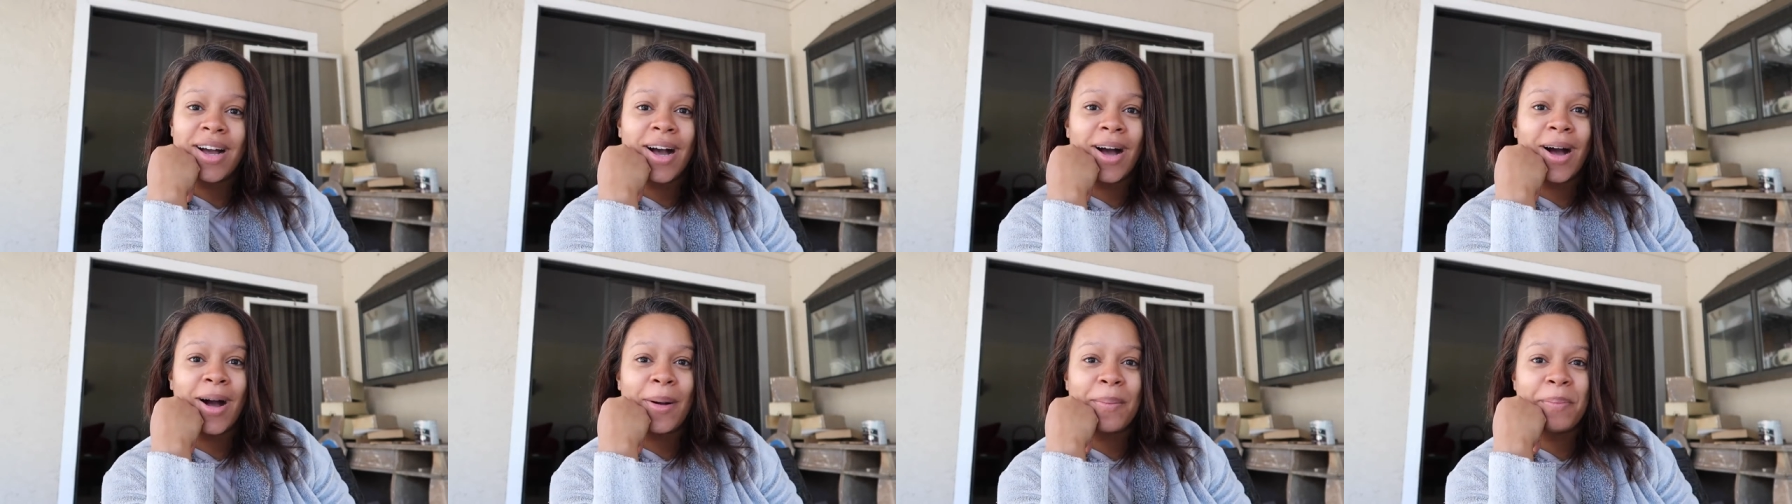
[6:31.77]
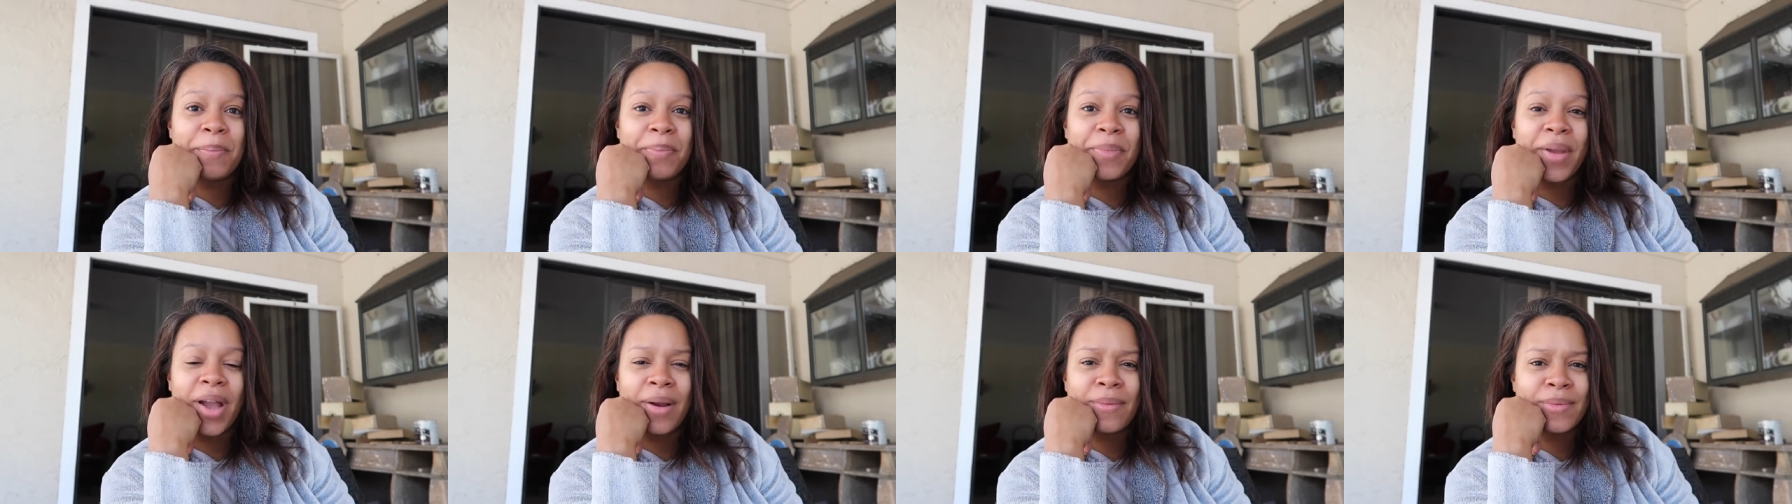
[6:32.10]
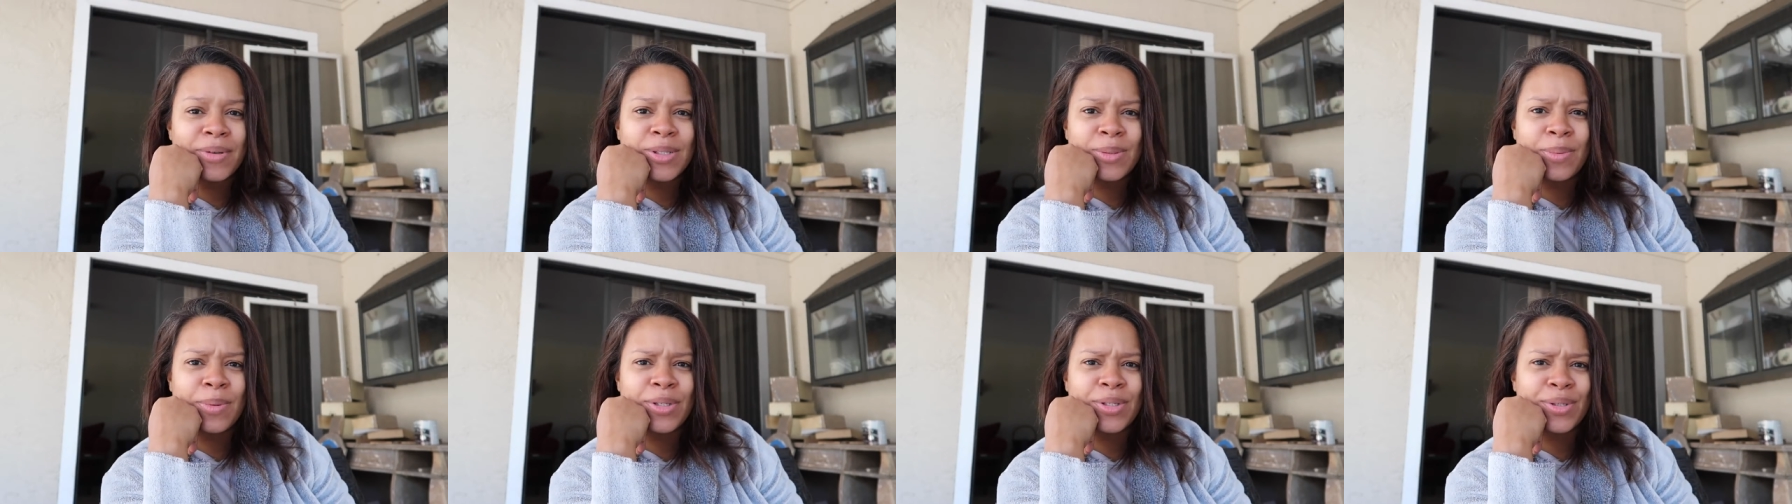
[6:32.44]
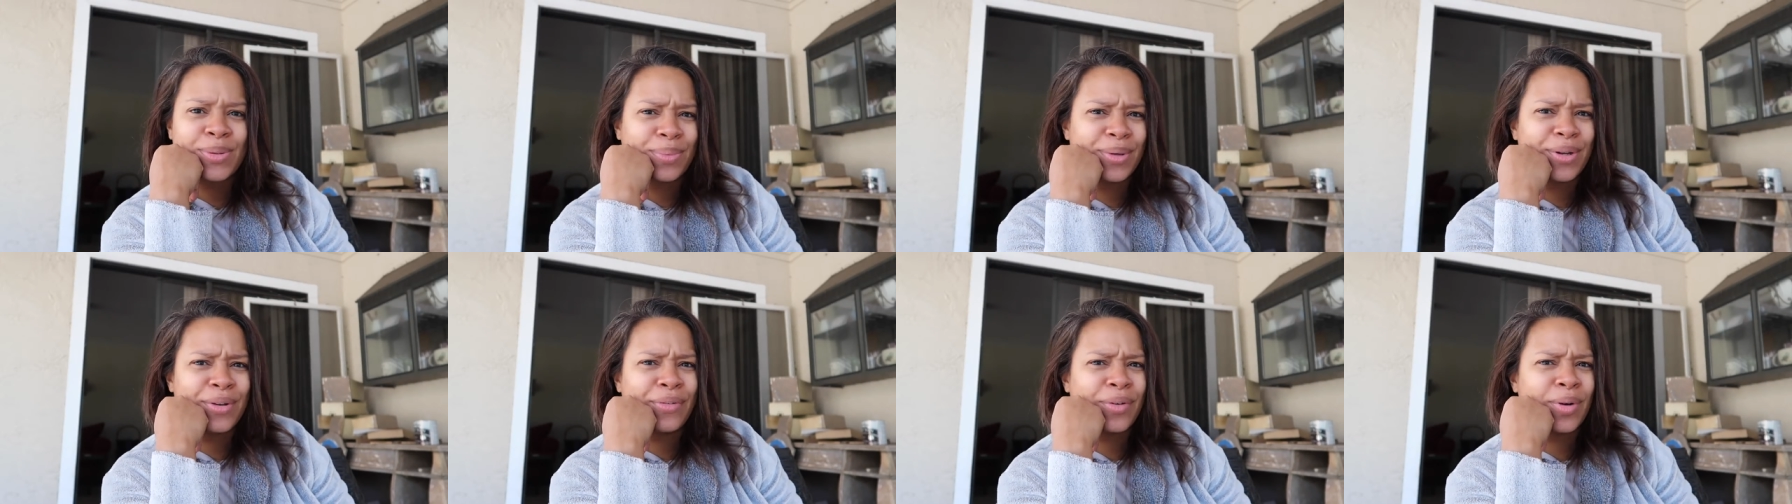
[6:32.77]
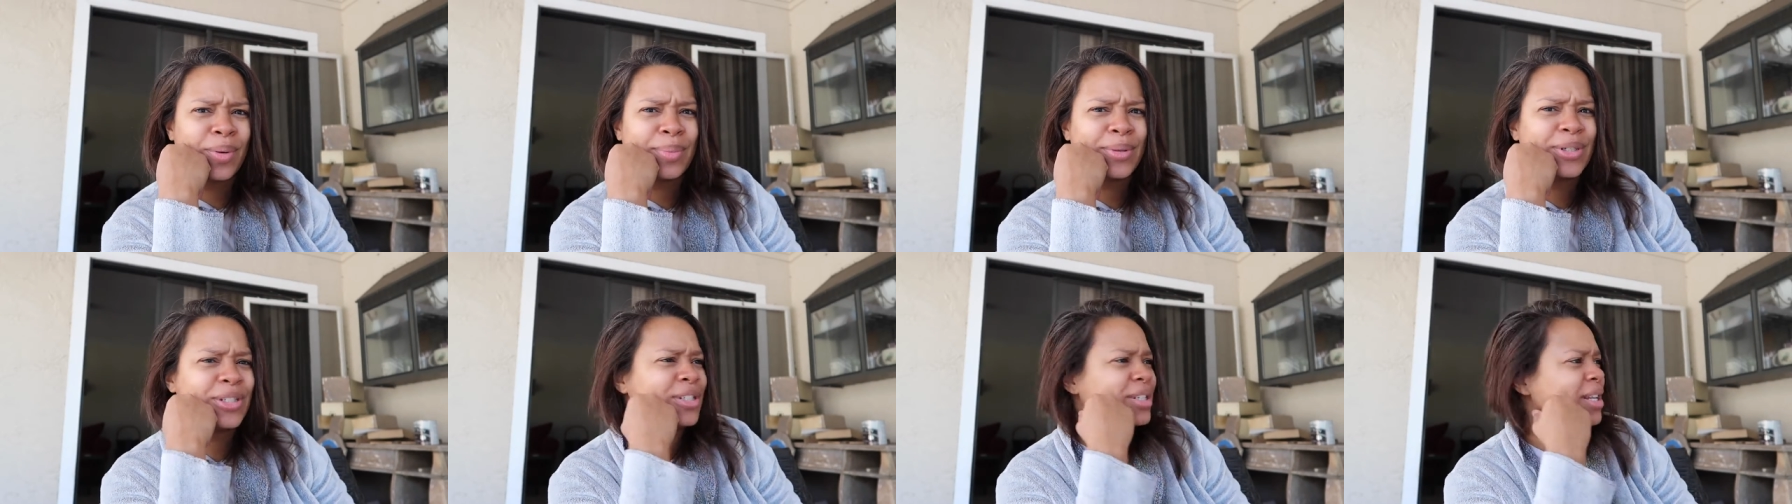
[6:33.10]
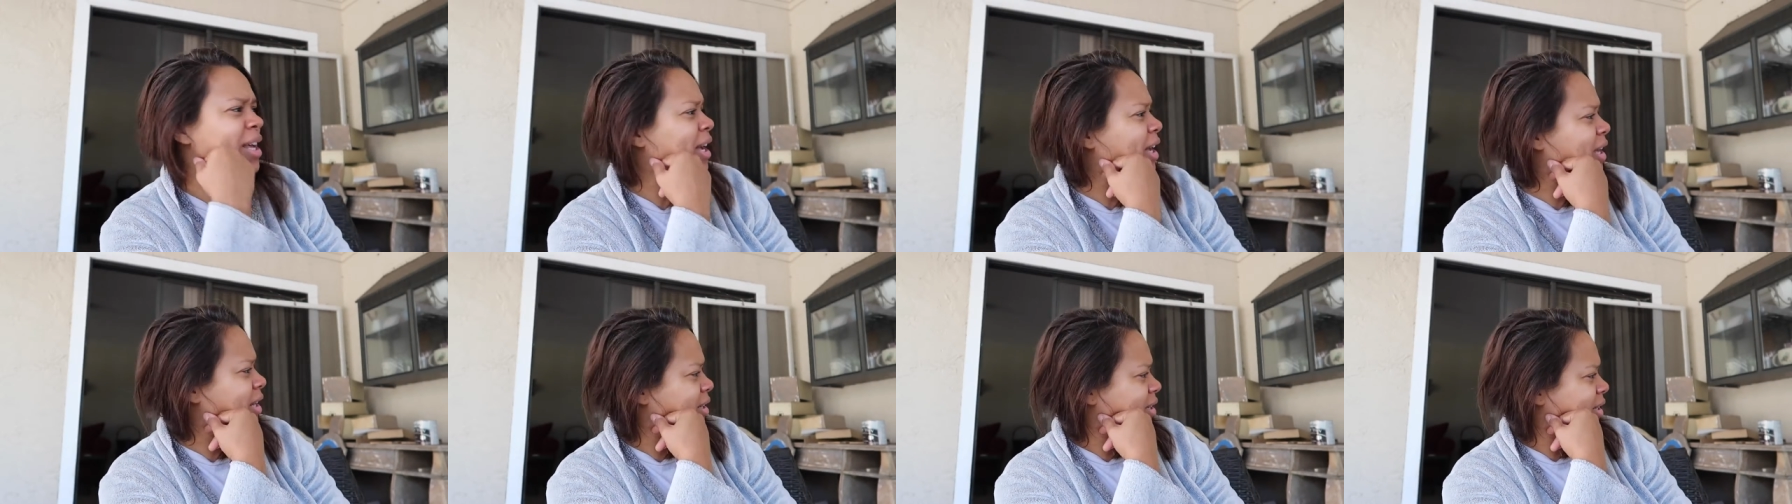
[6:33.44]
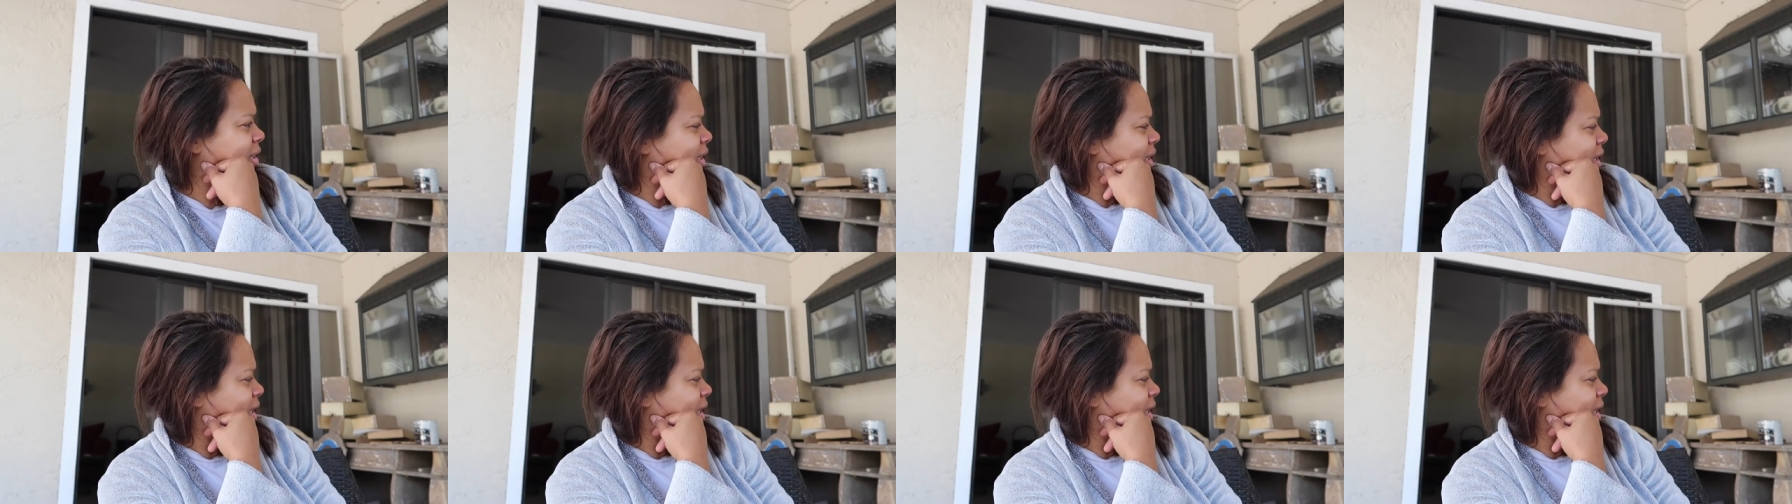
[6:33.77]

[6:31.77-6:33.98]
I was supposed to refurbish that